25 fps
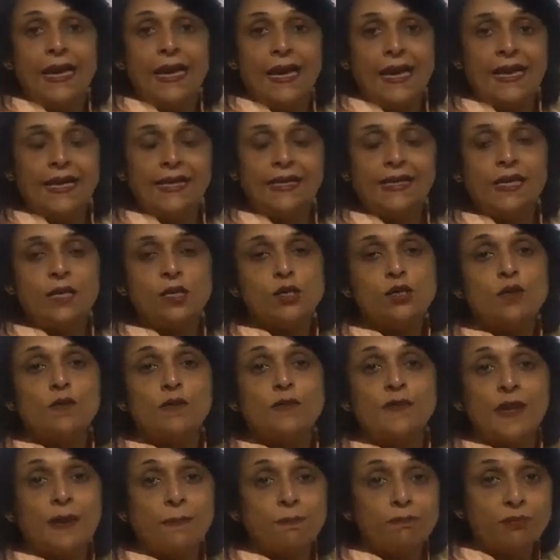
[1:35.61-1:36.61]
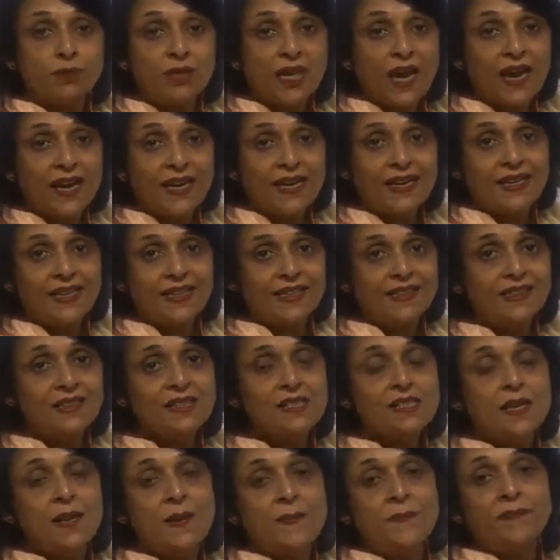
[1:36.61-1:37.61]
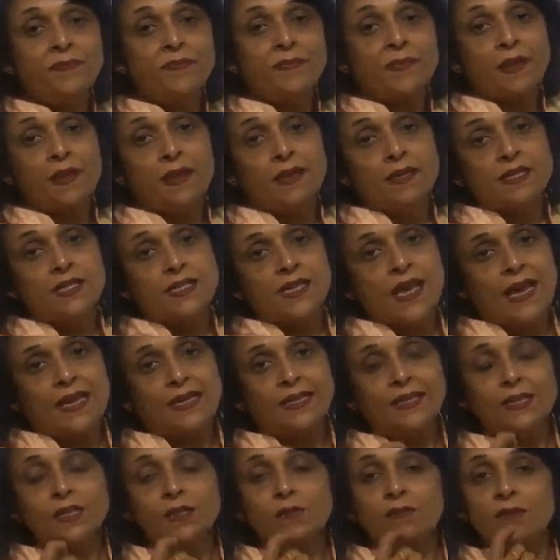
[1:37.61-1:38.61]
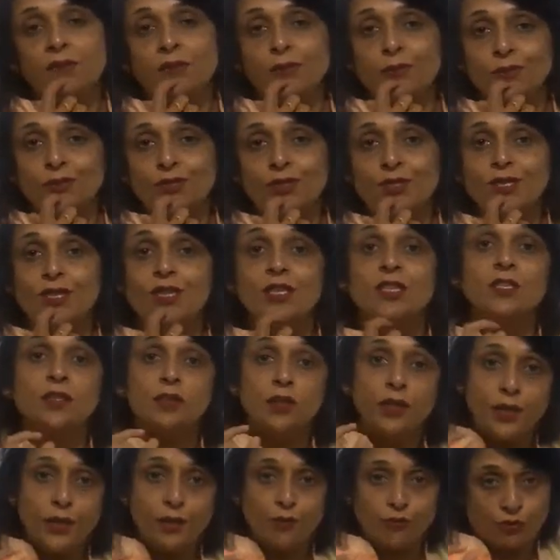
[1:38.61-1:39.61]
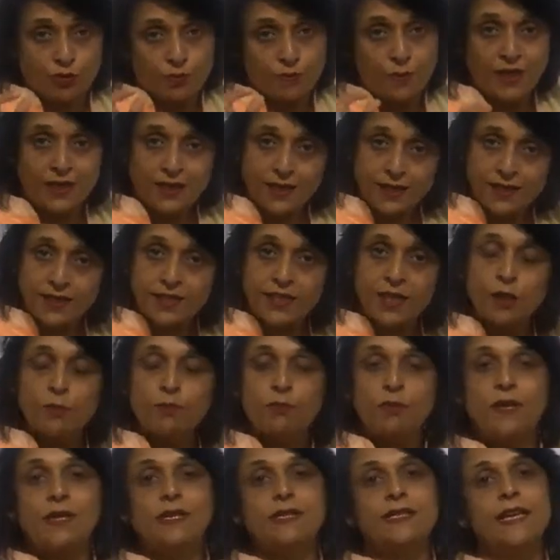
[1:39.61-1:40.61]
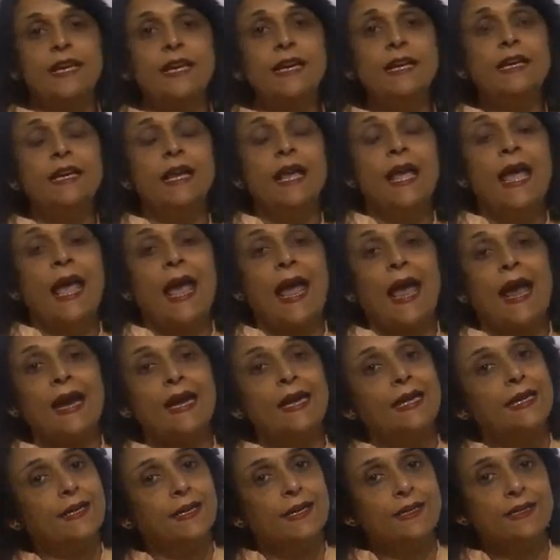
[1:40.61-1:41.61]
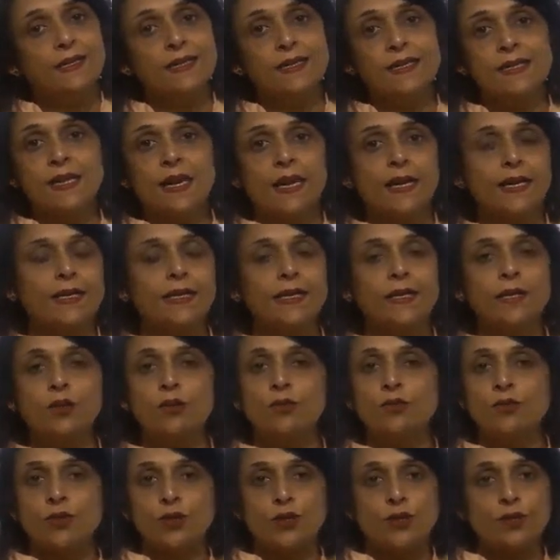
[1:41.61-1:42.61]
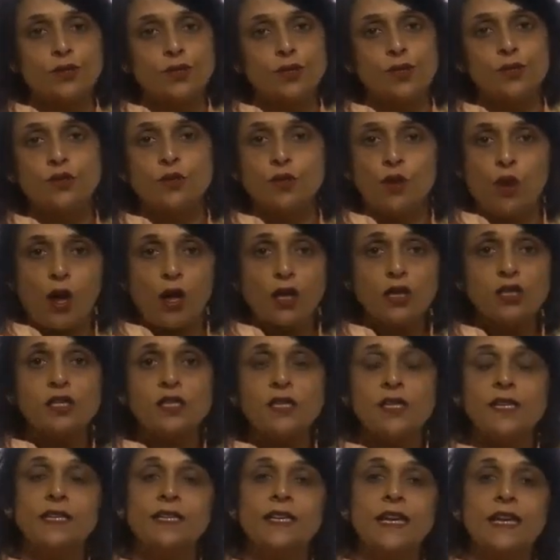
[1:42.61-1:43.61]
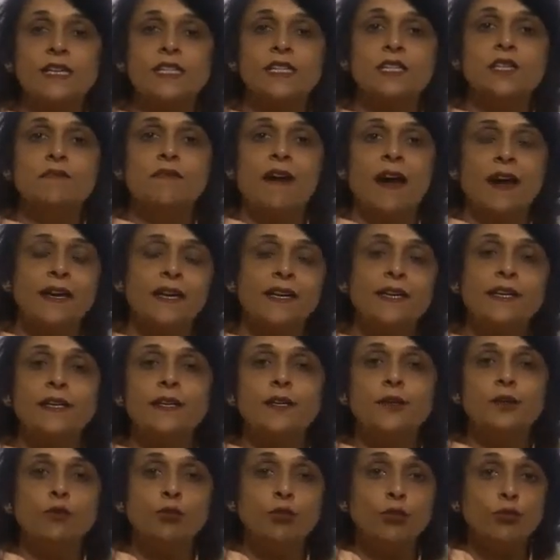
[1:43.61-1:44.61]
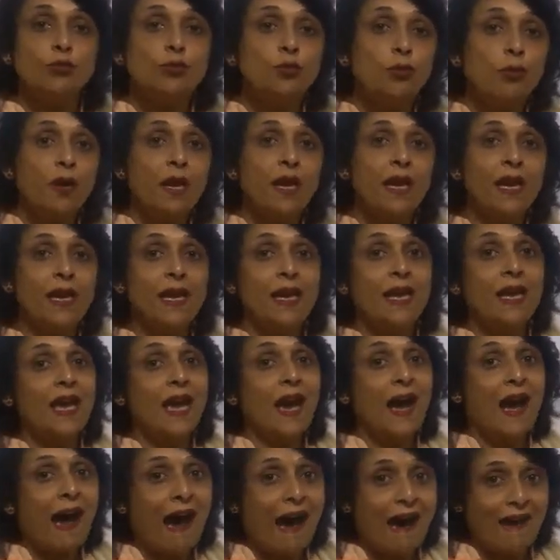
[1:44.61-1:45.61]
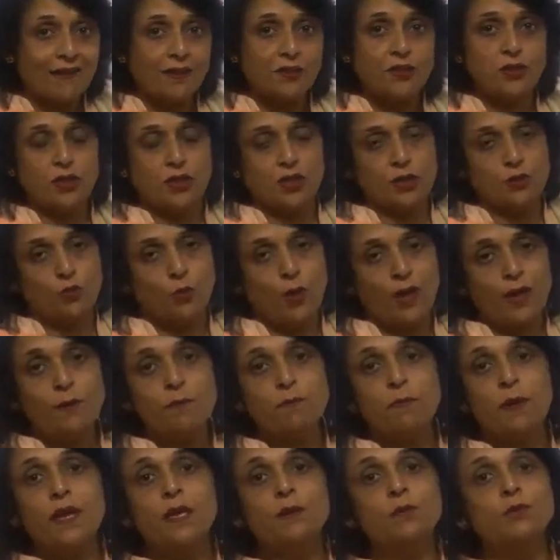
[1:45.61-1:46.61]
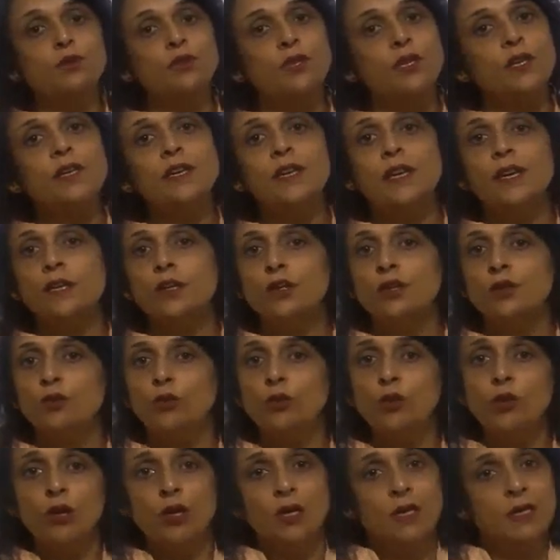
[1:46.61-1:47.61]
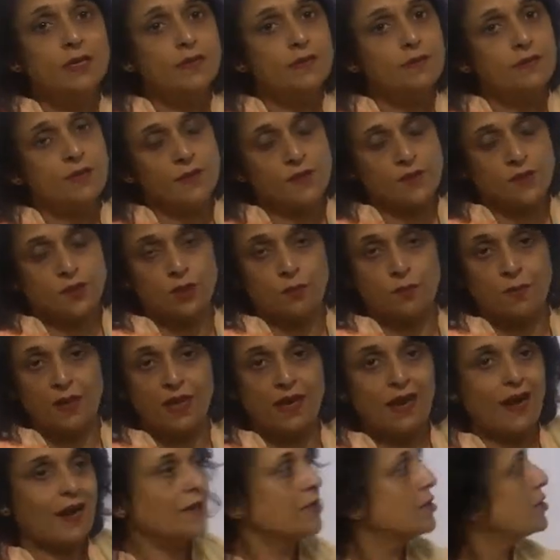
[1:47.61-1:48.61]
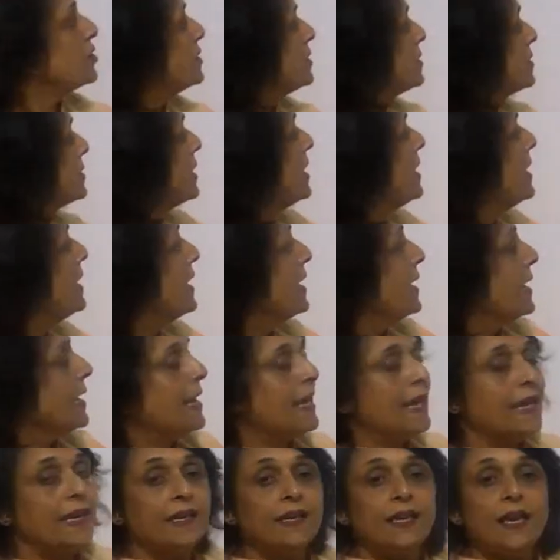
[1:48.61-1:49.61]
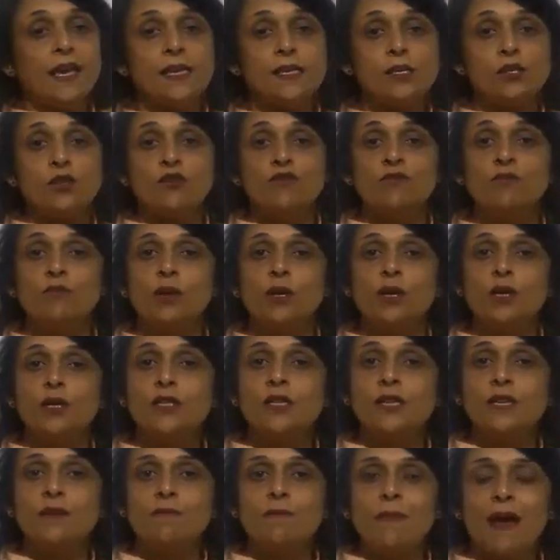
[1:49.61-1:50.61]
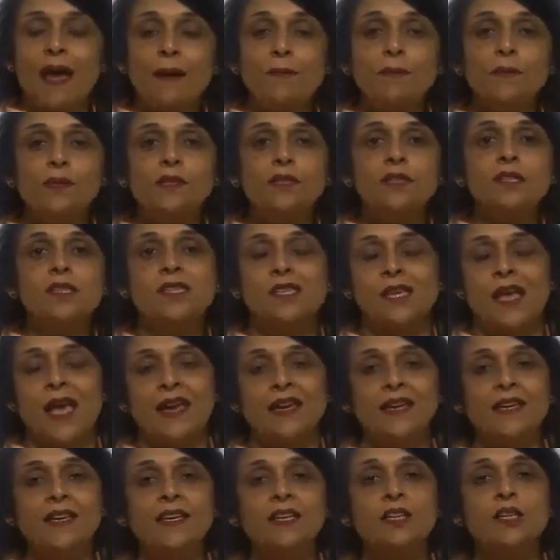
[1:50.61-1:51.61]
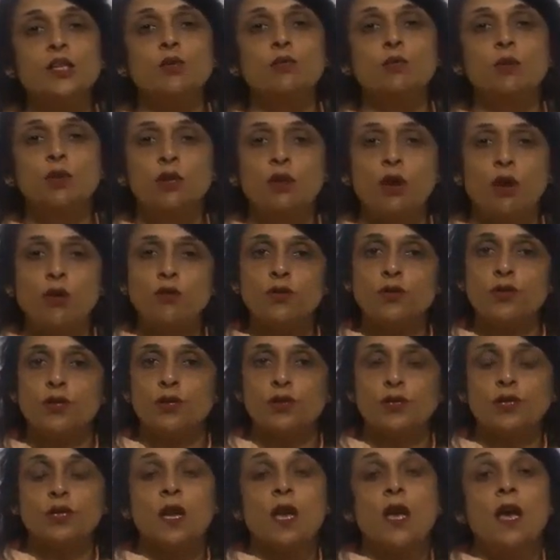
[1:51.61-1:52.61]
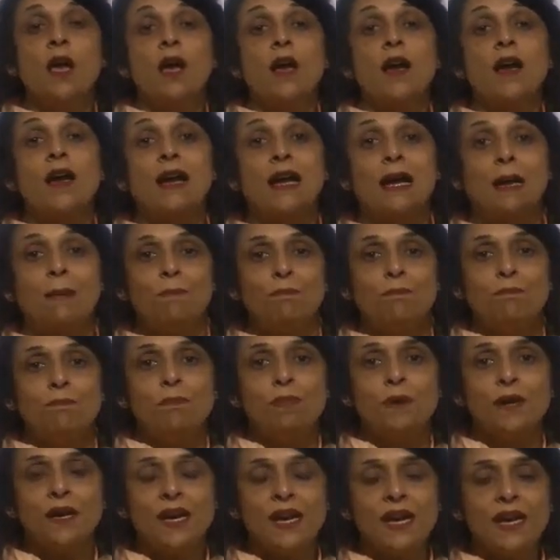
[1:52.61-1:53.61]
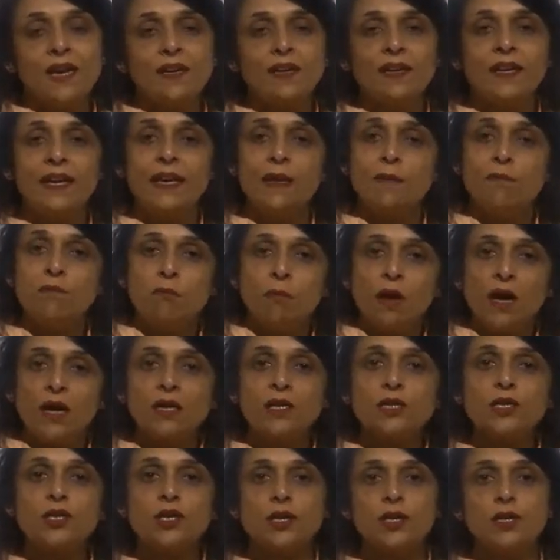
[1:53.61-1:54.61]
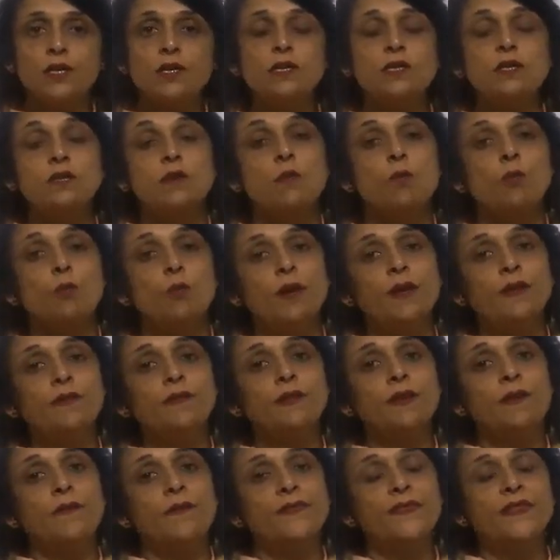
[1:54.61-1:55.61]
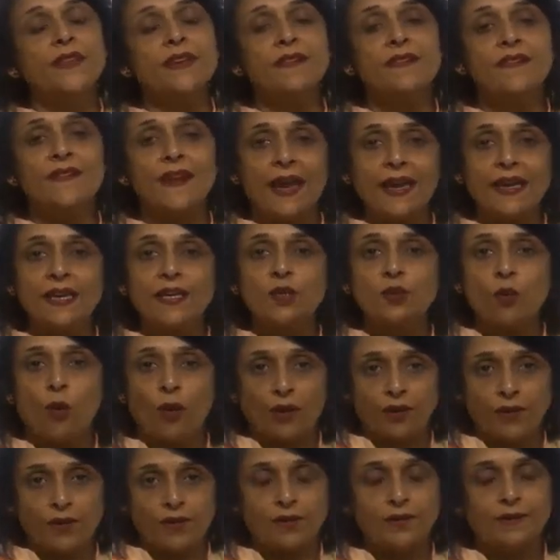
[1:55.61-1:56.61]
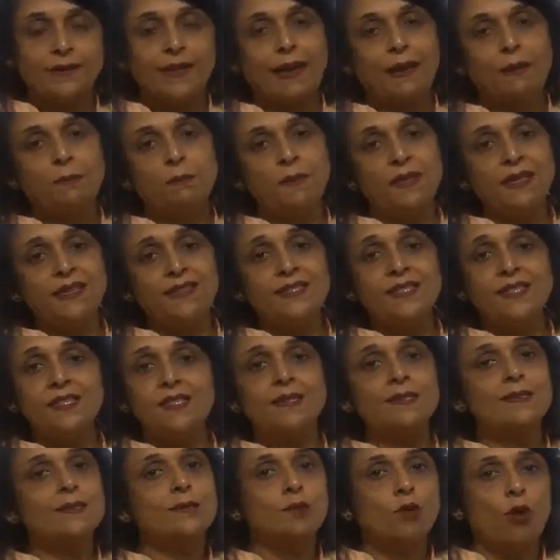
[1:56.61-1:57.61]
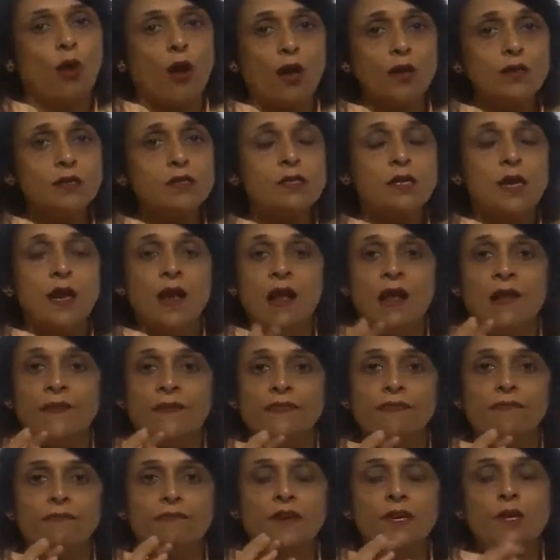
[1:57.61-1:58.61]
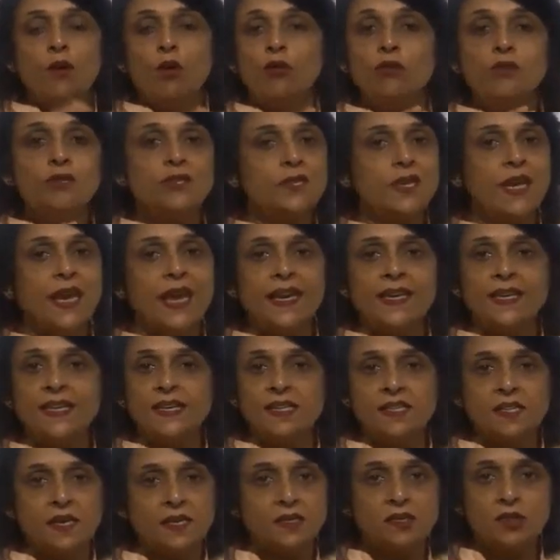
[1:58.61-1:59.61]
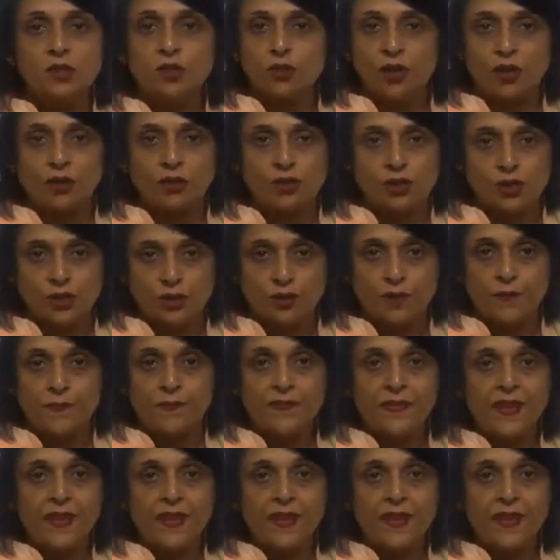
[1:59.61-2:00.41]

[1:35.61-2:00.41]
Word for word: In case of reptiles, sinus venosus is reduced but is still present, and truncus arteriosus is lost. It gets divided into three arches, one pulmonary and two systemic arches. In case of birds and mammals, sinus venosus completely merges with the right auricle. That means it is lost. We don't see any such structure.